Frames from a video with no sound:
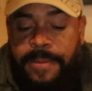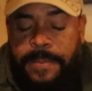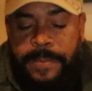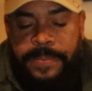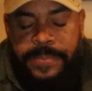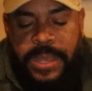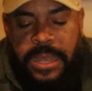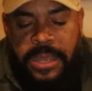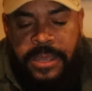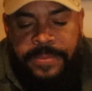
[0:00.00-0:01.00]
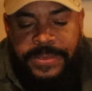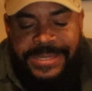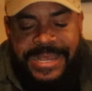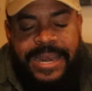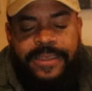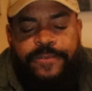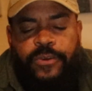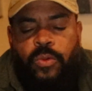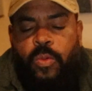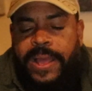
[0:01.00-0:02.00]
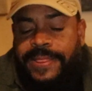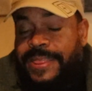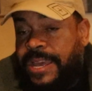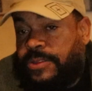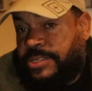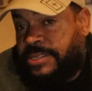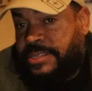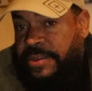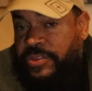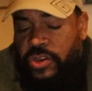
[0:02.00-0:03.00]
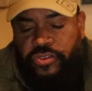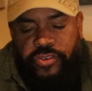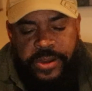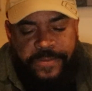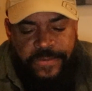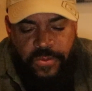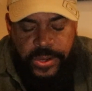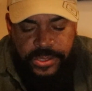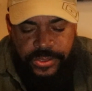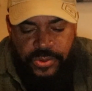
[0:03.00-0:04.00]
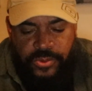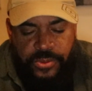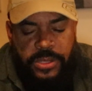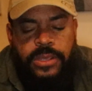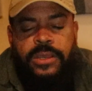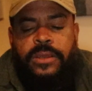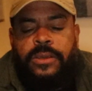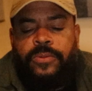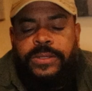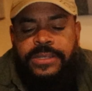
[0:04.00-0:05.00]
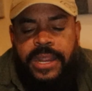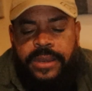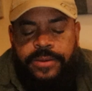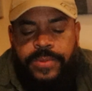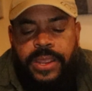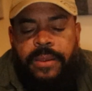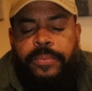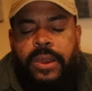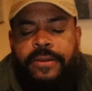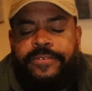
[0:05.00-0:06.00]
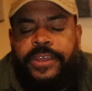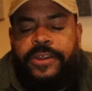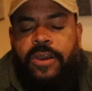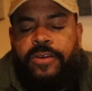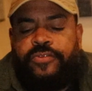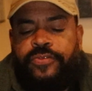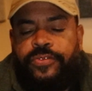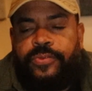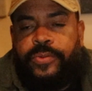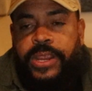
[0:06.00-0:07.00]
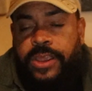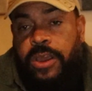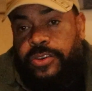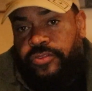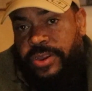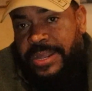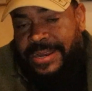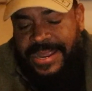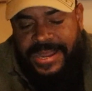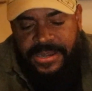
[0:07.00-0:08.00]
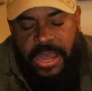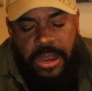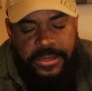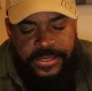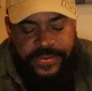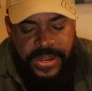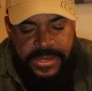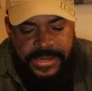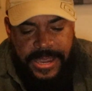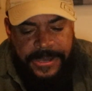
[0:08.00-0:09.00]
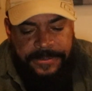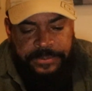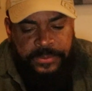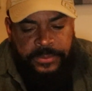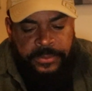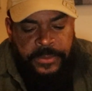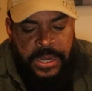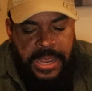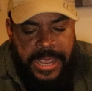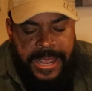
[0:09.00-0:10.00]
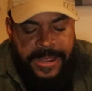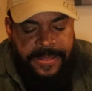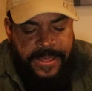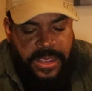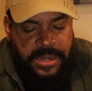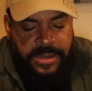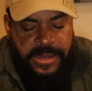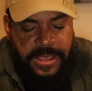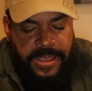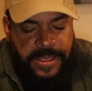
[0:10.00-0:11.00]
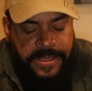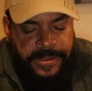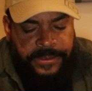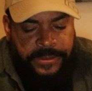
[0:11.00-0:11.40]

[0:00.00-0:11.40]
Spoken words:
up selling for $1,742, which netted me a profit of $308 for that day. And then the